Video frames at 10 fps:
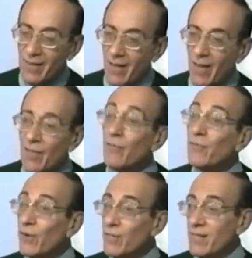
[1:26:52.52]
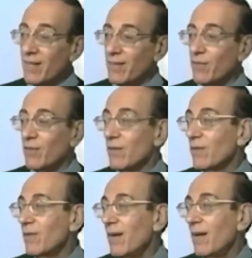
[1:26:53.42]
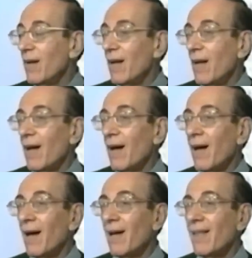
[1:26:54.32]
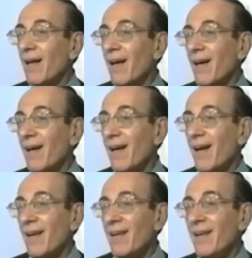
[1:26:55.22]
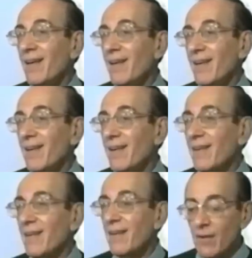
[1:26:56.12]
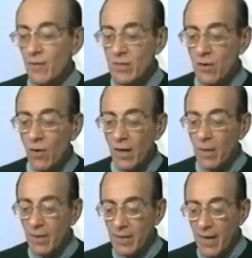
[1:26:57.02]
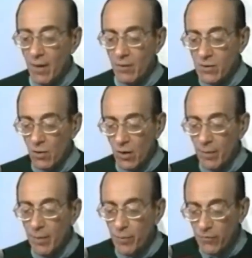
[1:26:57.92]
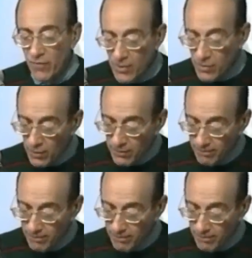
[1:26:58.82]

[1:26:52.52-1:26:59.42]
uh, the first interview, uh, he, he was calling me, now he's calling me professor.